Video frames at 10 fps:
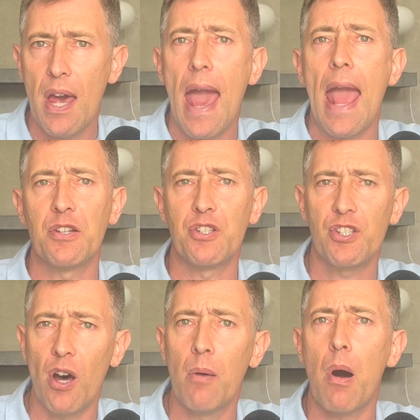and
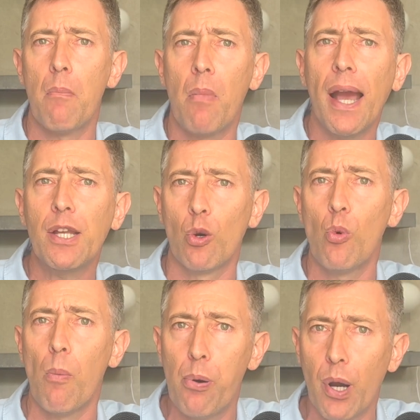some miner
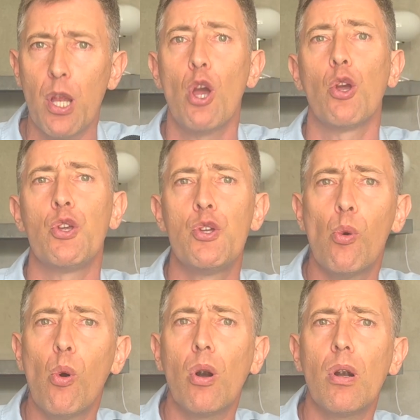will put
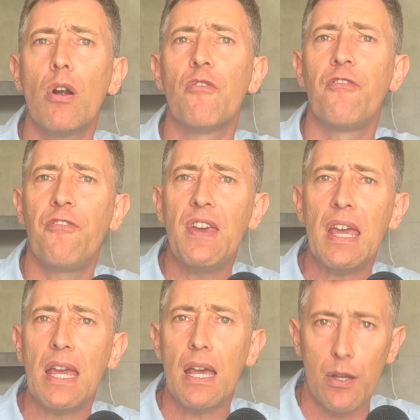your fee,